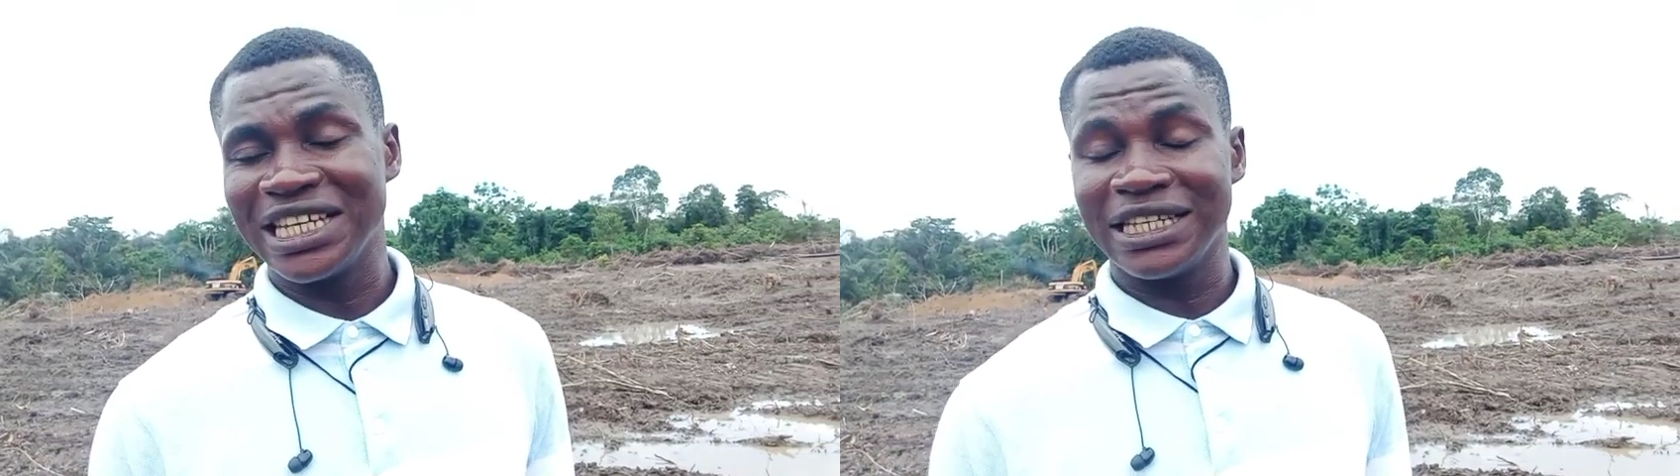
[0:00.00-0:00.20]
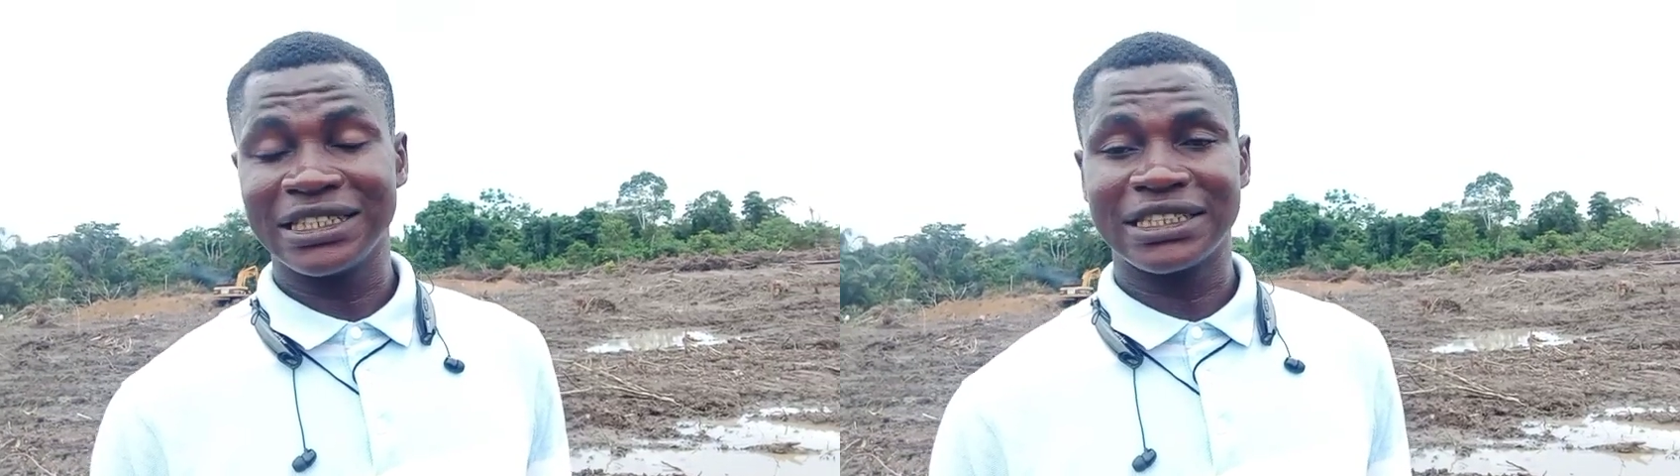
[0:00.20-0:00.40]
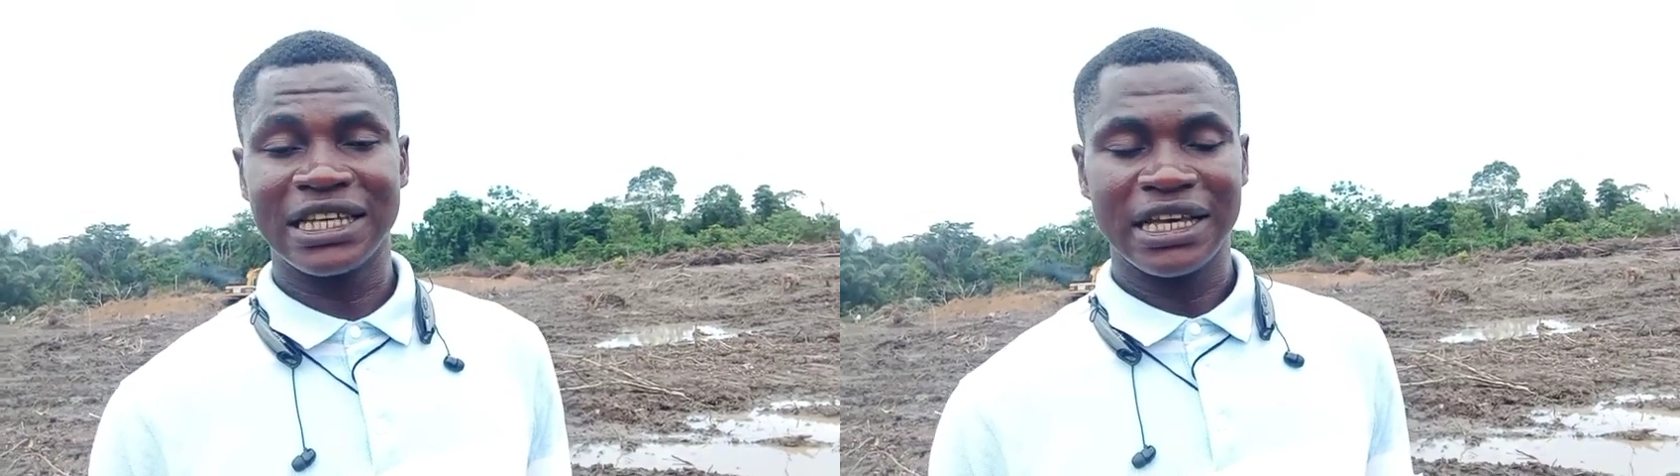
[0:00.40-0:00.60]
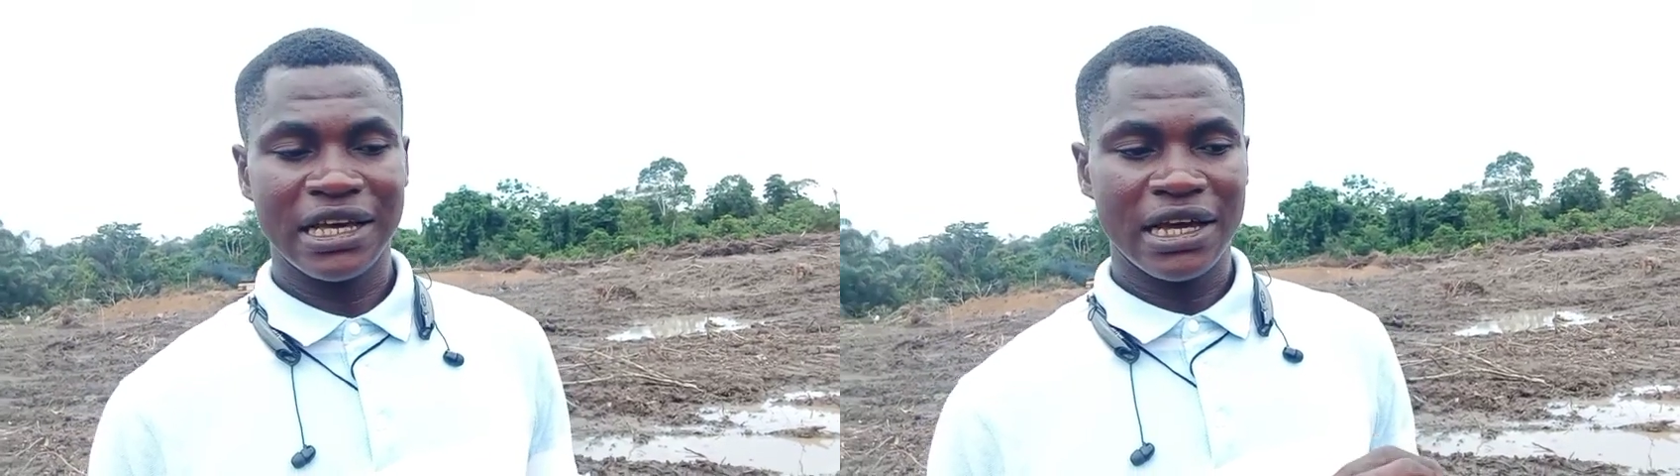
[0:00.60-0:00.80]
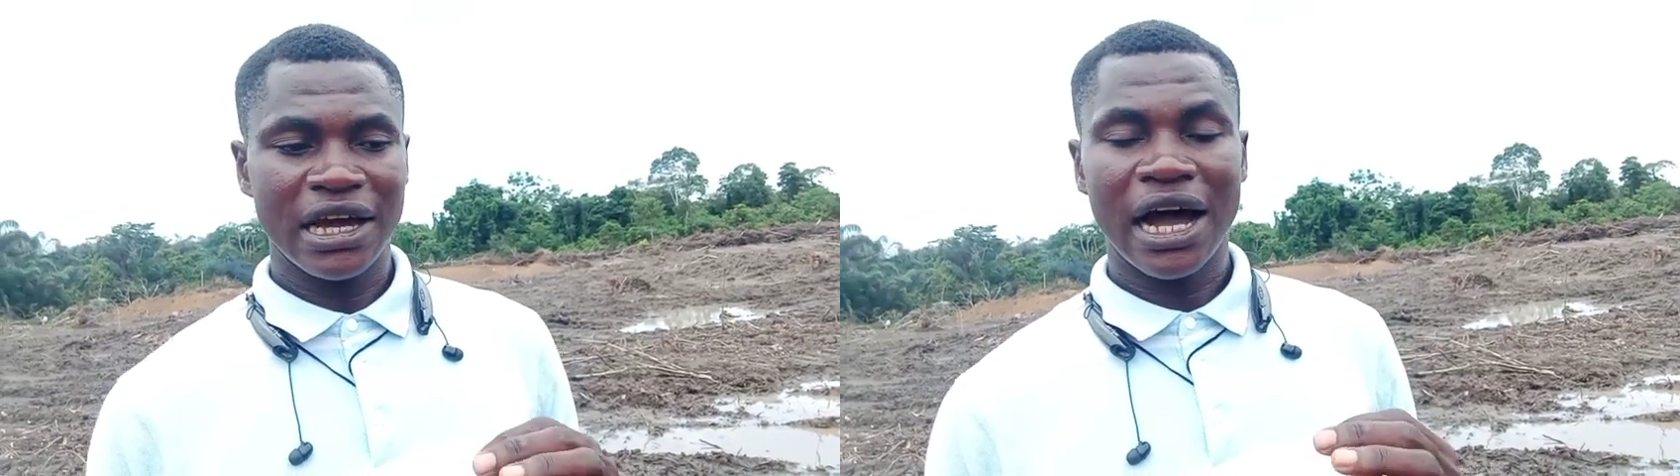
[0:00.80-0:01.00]
is
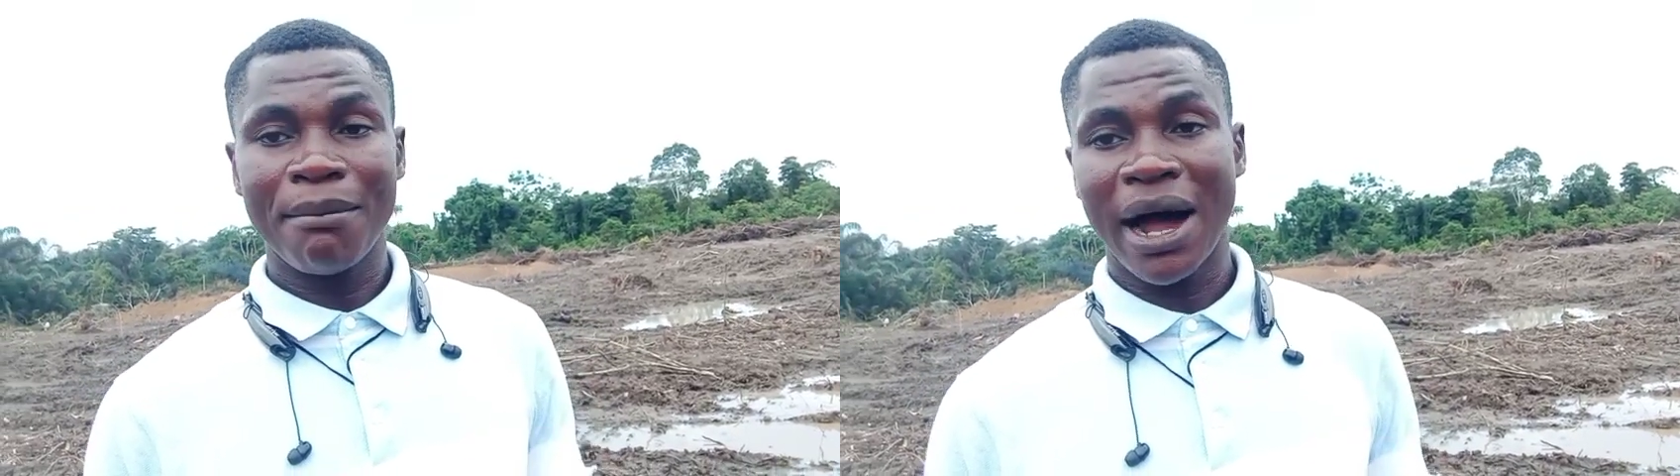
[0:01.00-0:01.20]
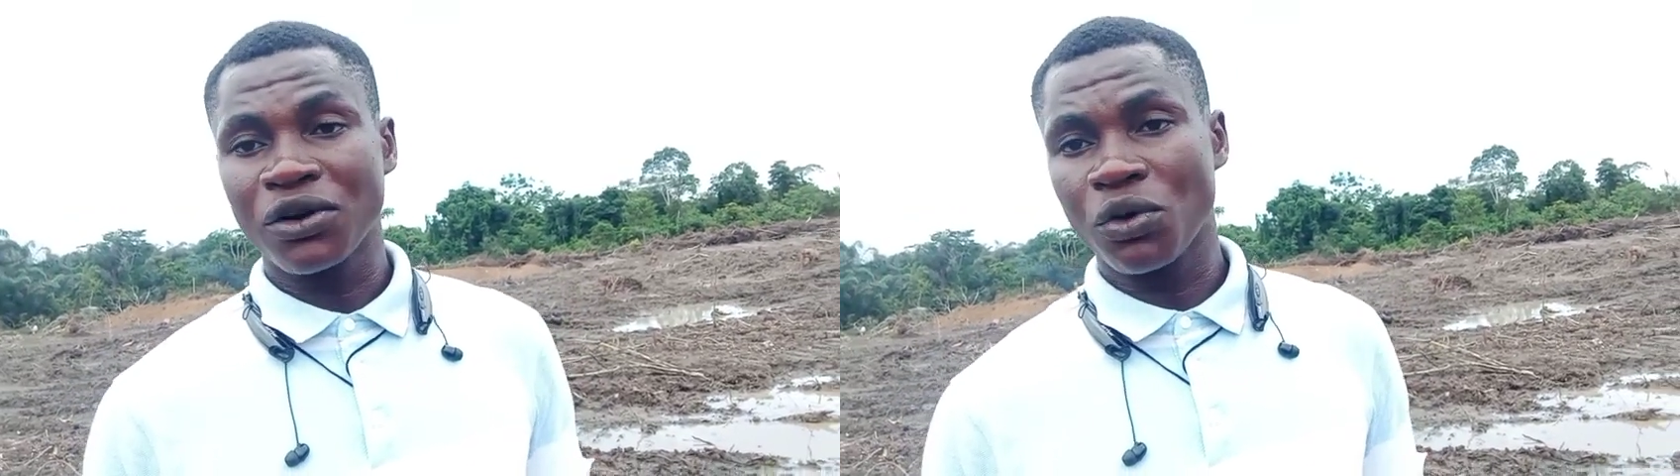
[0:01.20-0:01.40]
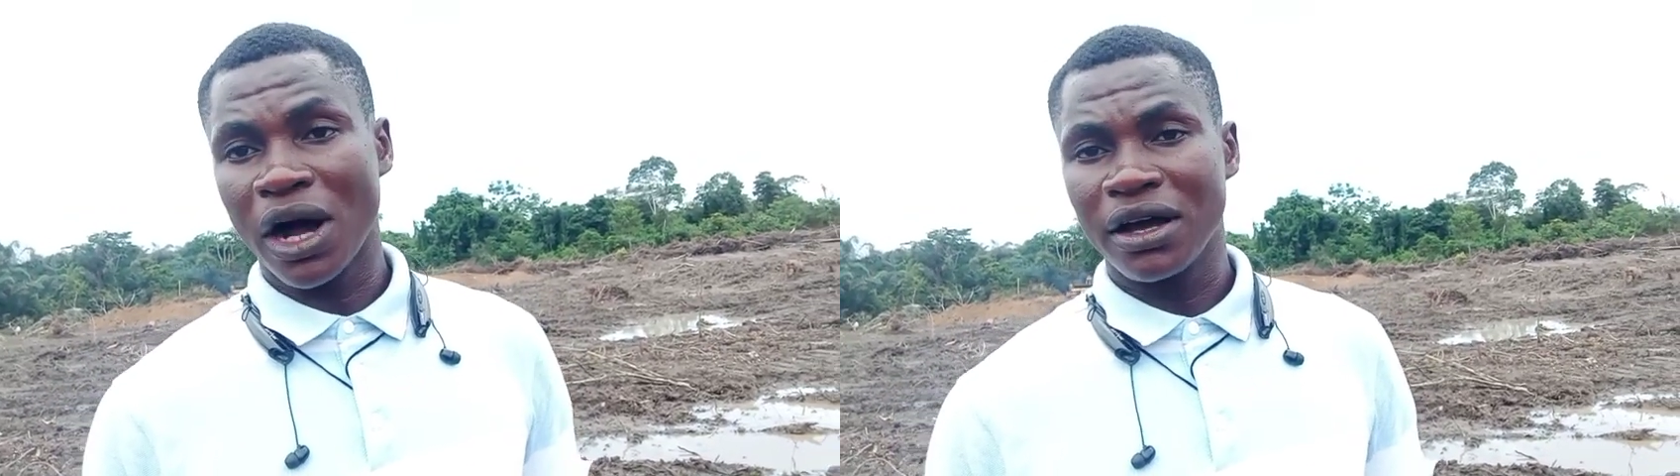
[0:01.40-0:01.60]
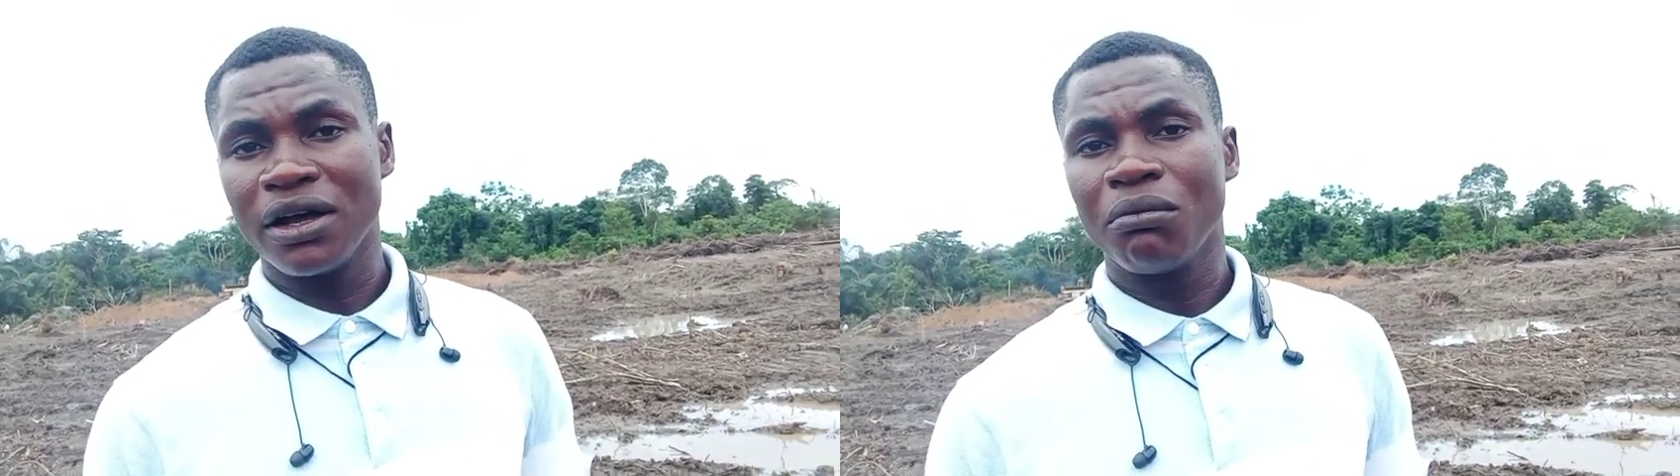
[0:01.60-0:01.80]
a manual.